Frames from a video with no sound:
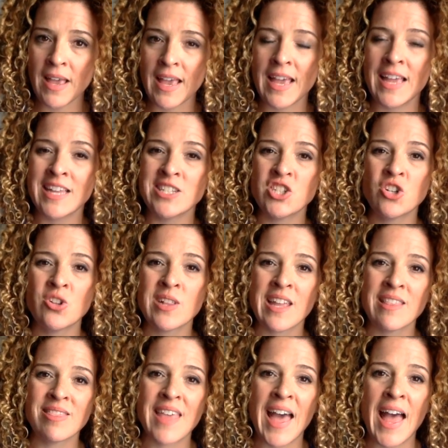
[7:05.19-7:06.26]
and you'll
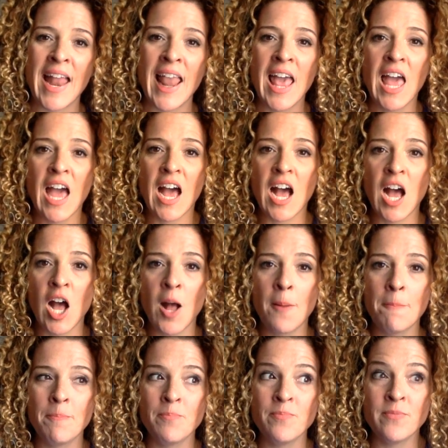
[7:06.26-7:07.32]
get that
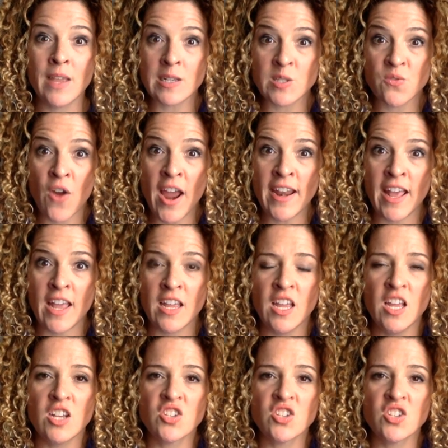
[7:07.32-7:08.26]
next Friday.